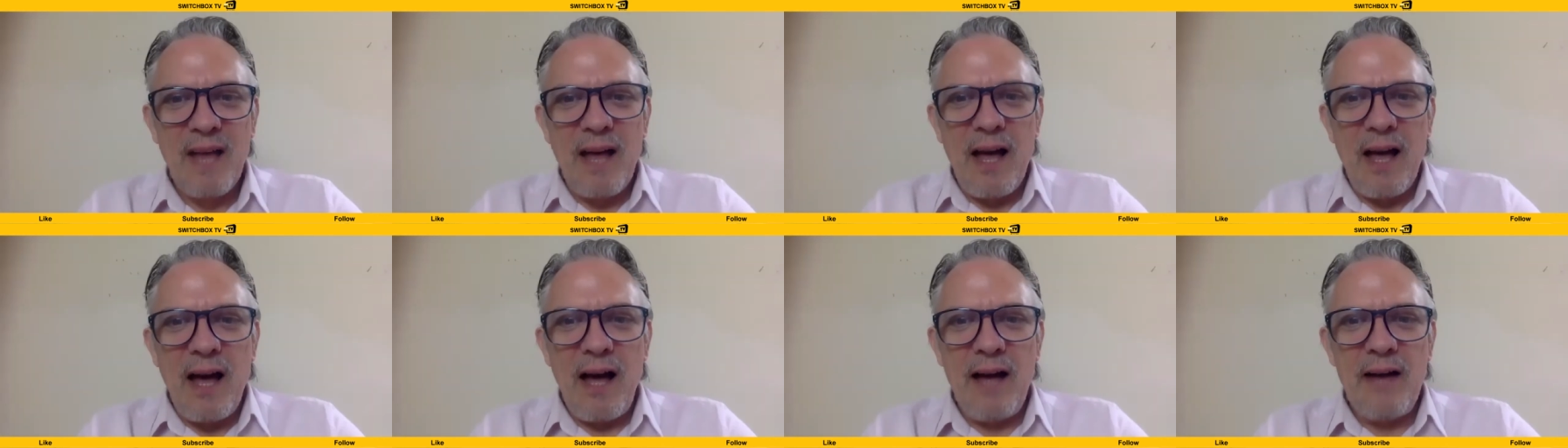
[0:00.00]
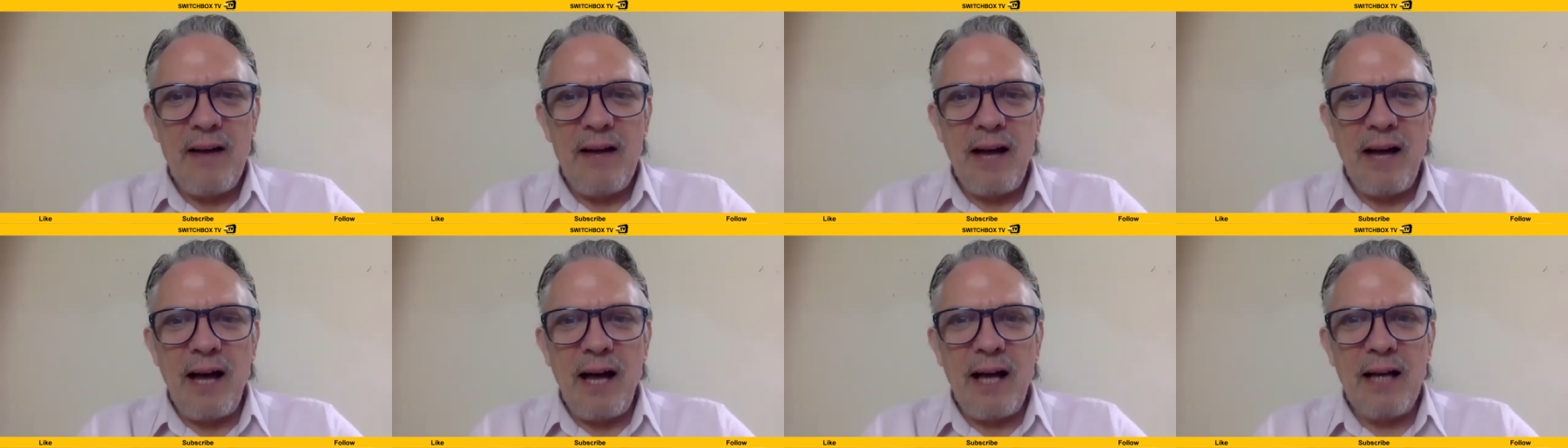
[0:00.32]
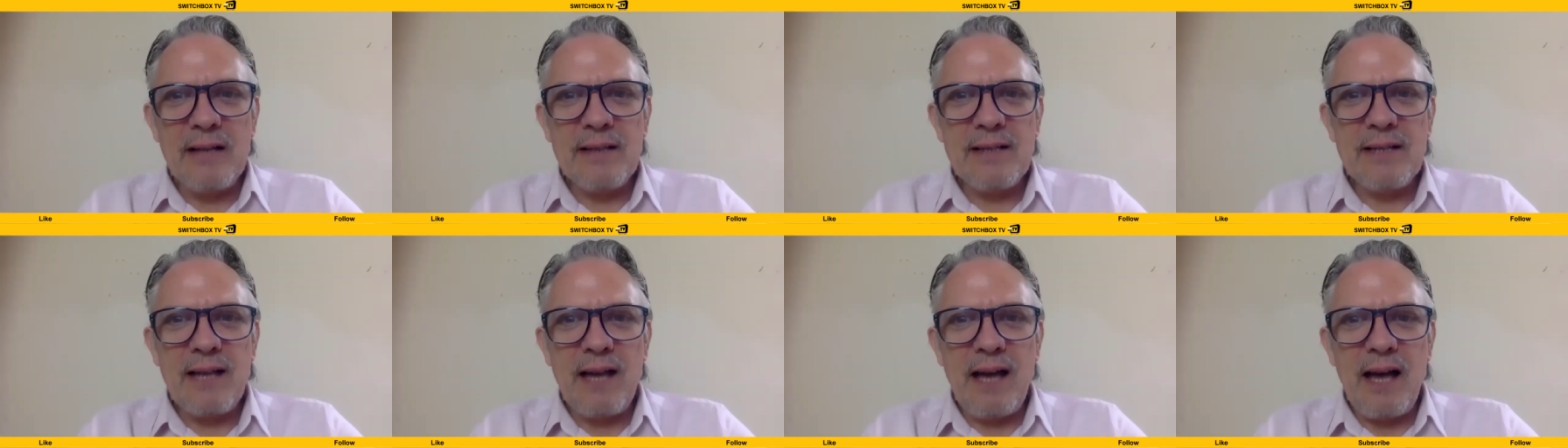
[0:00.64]

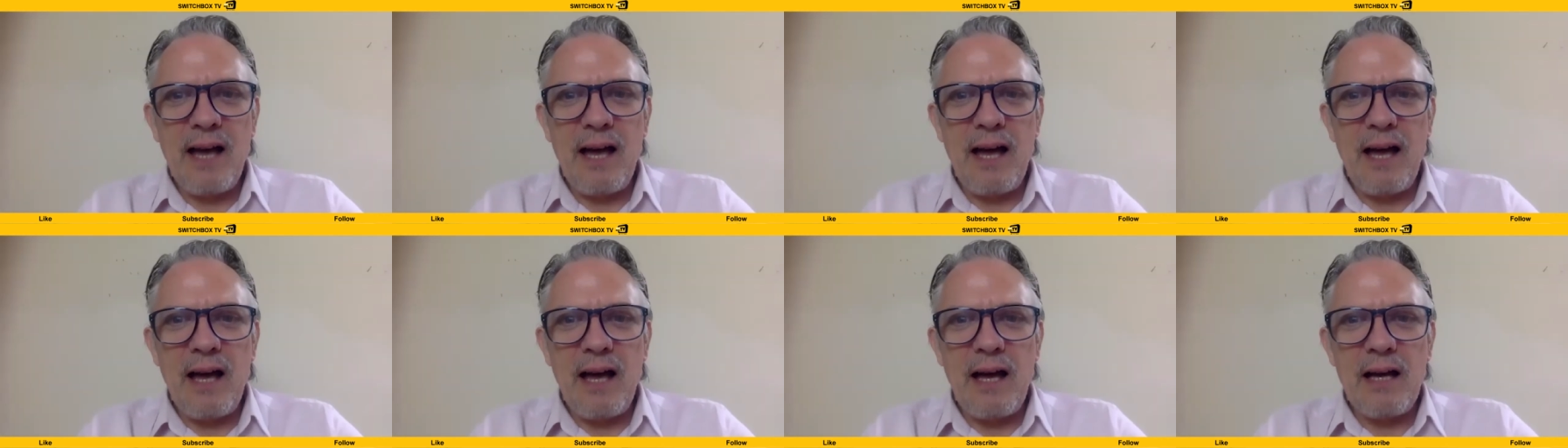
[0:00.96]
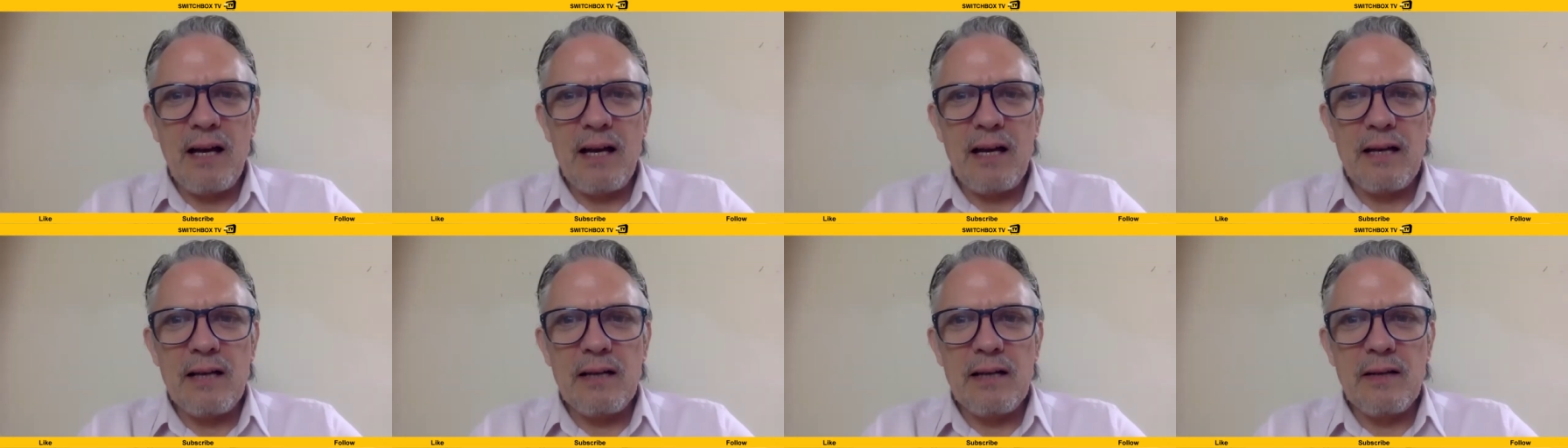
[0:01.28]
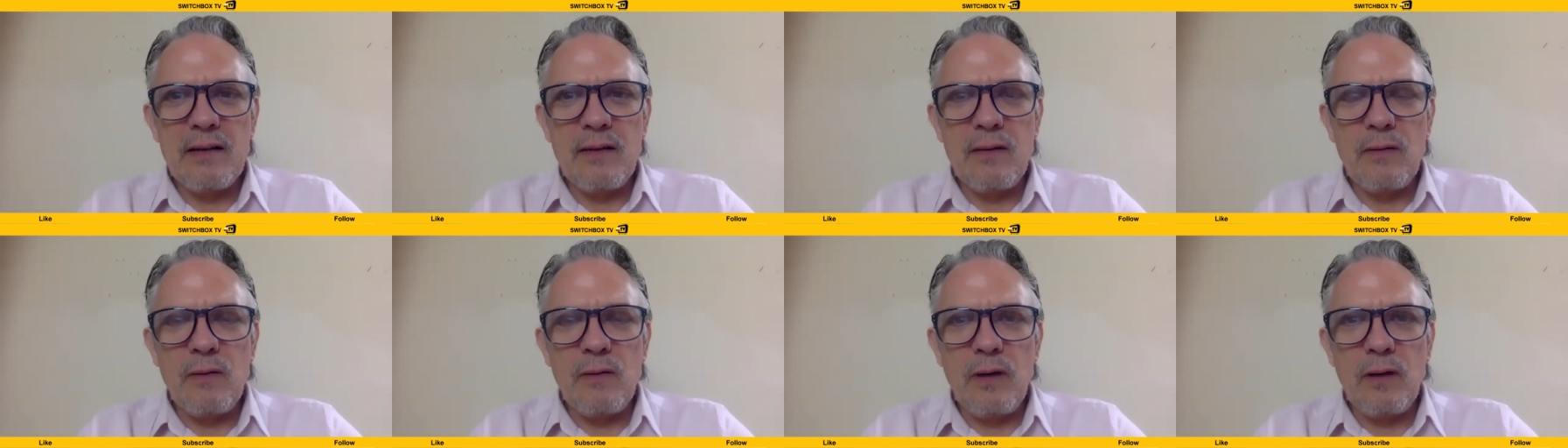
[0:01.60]
And
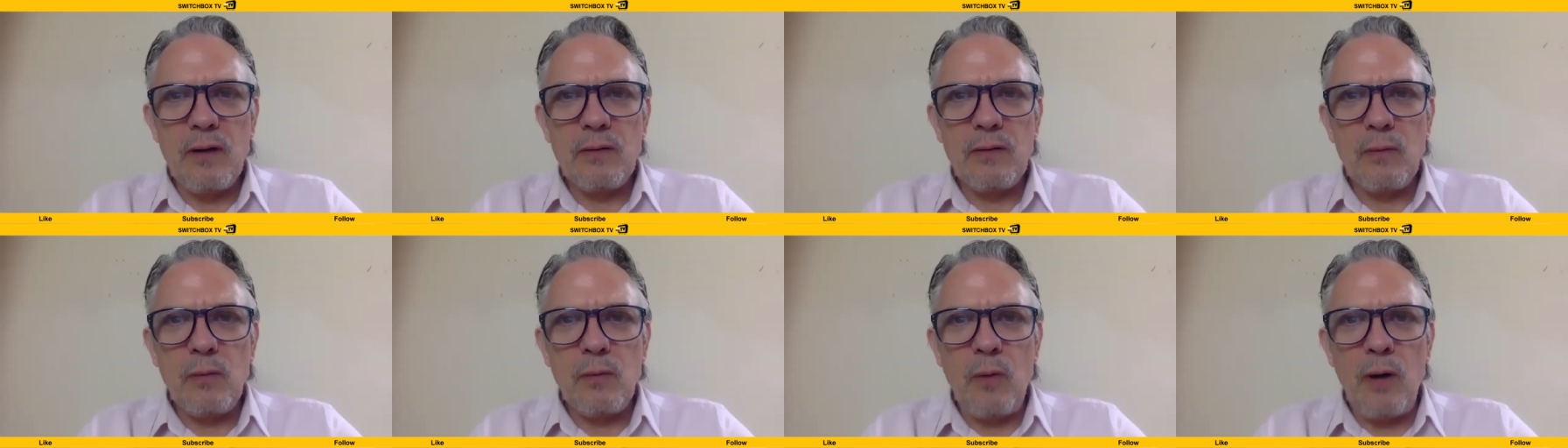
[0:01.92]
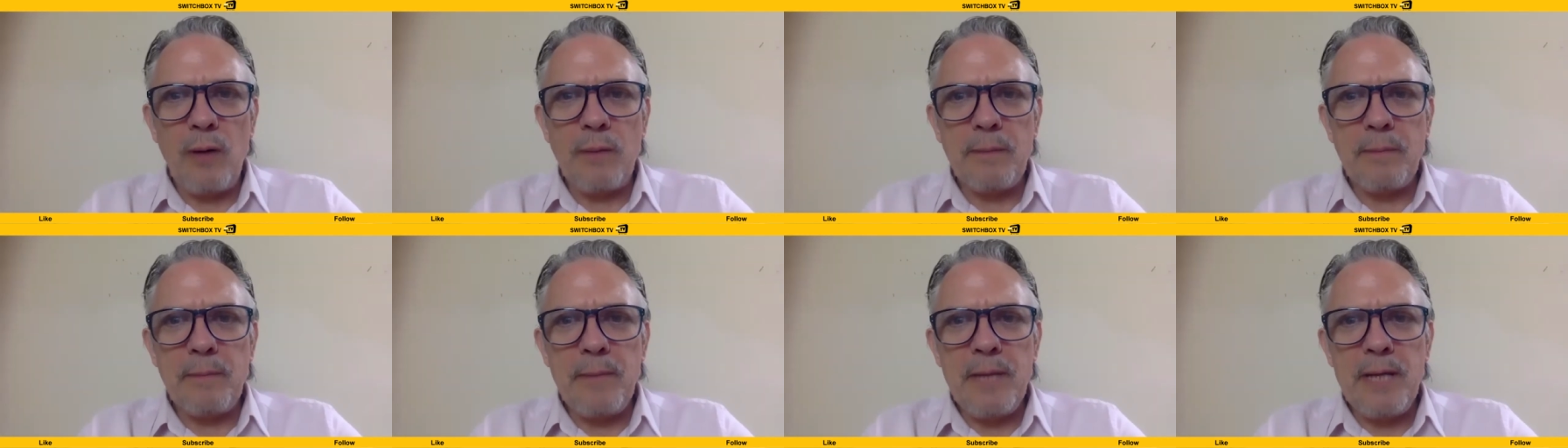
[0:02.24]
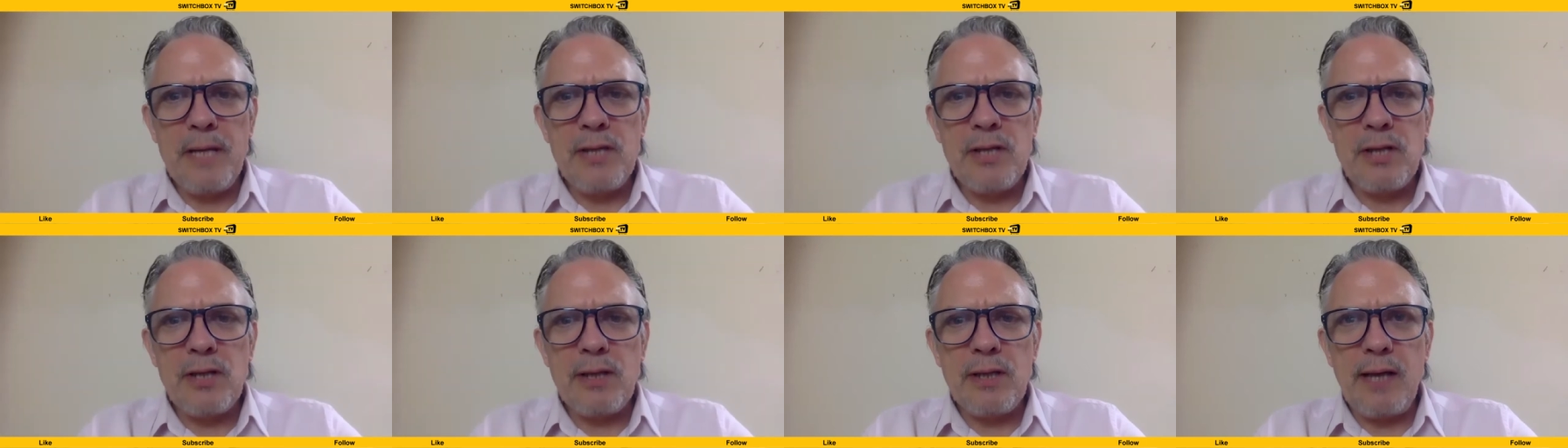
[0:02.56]
what
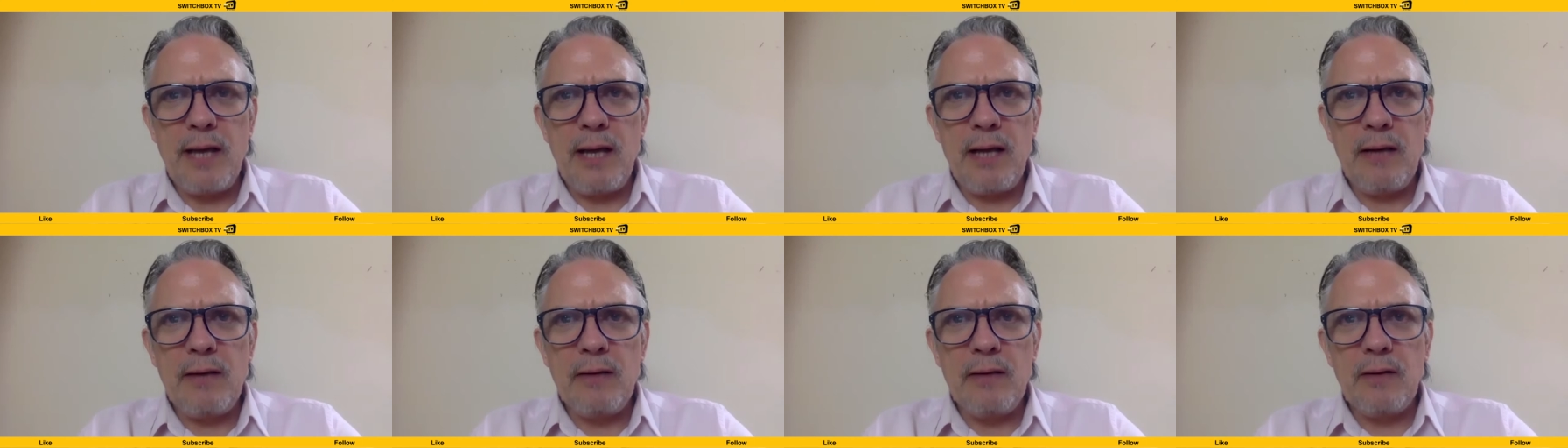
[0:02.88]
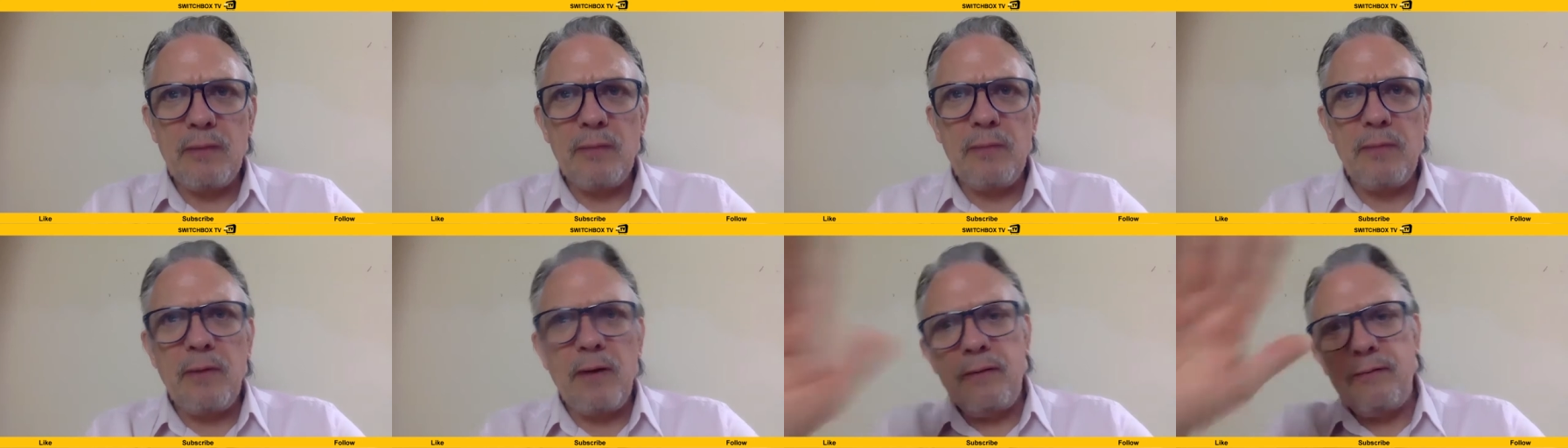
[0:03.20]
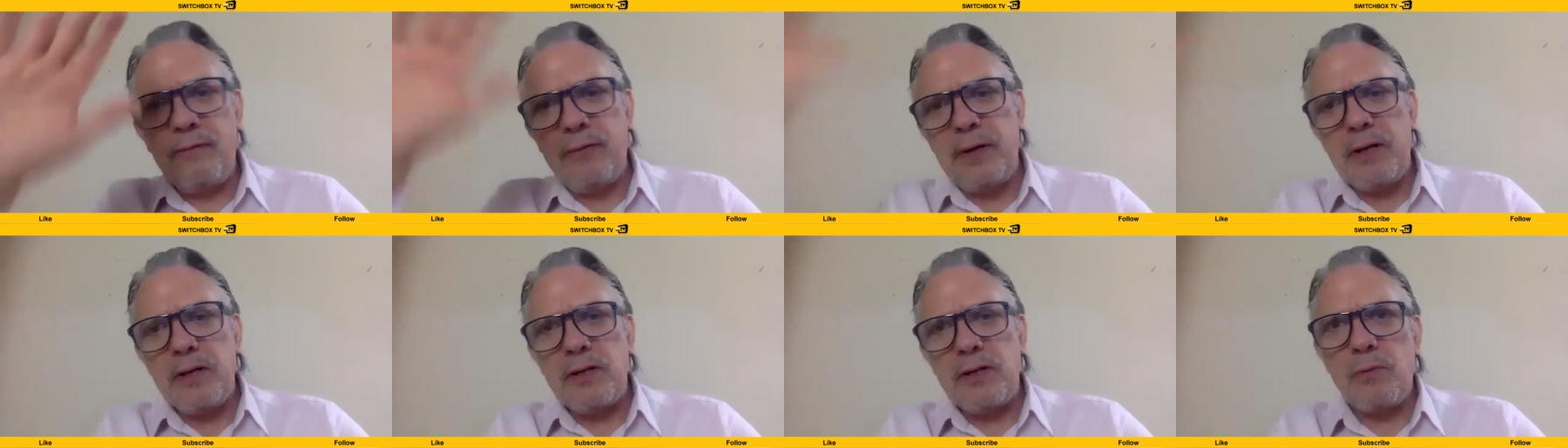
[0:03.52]
made you then
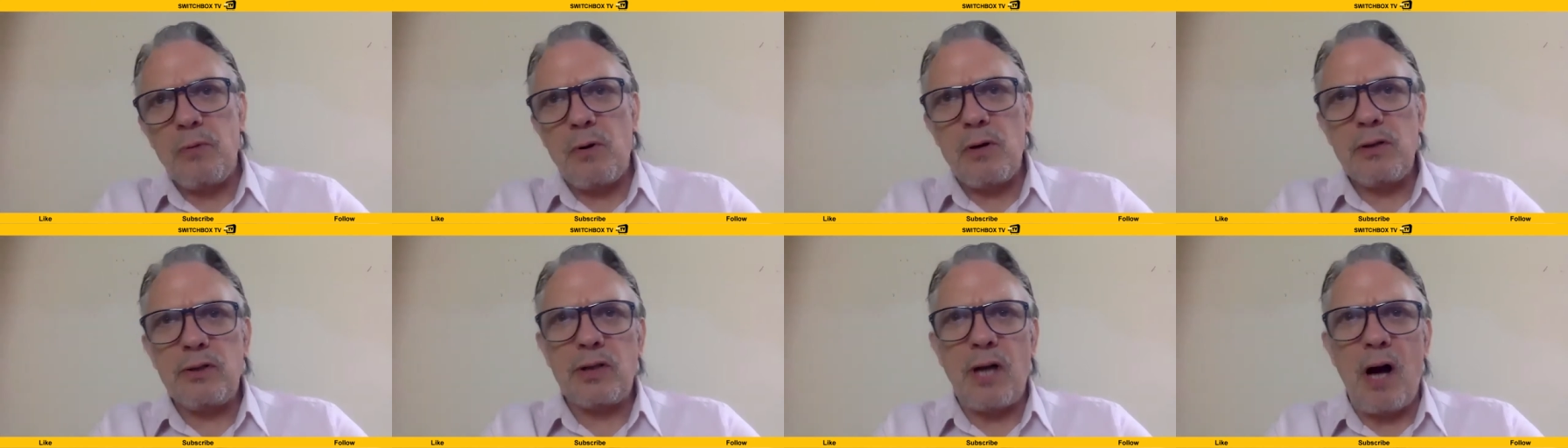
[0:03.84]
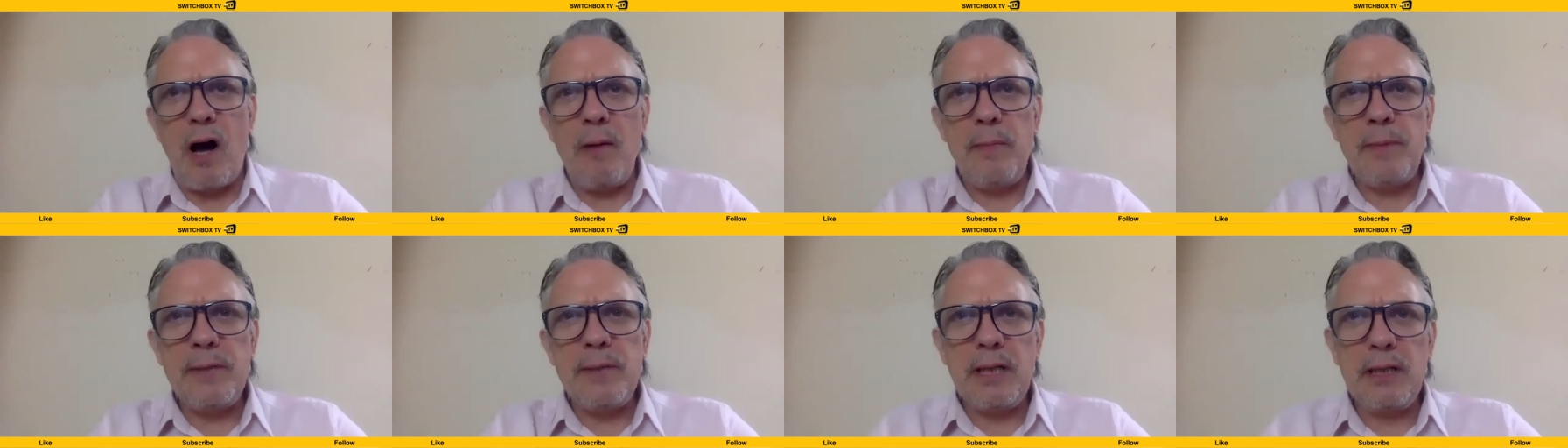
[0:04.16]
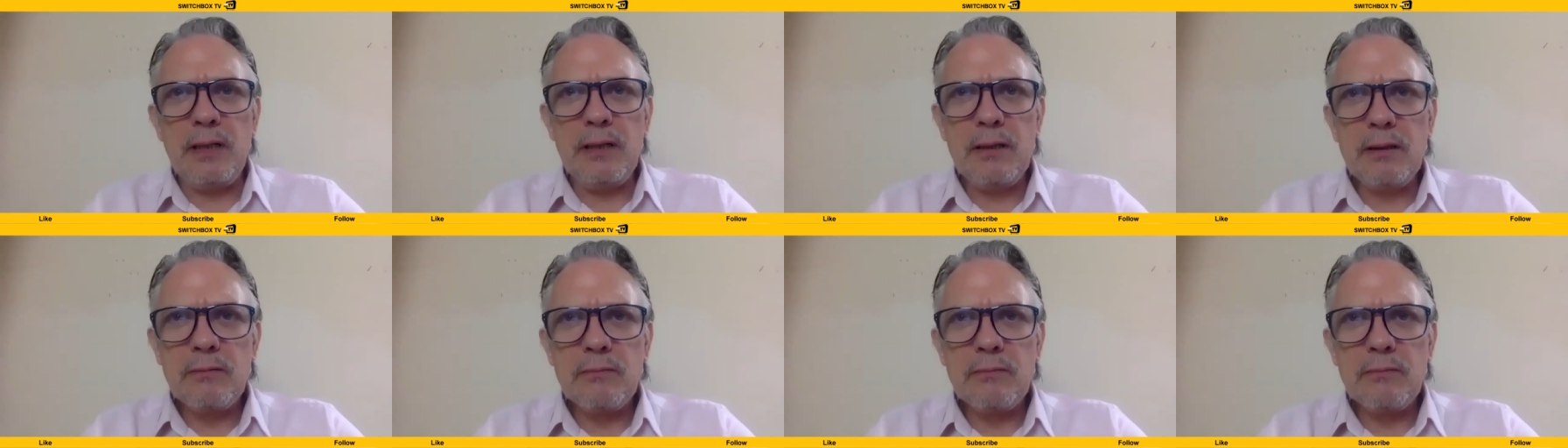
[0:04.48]
veer towards comedy?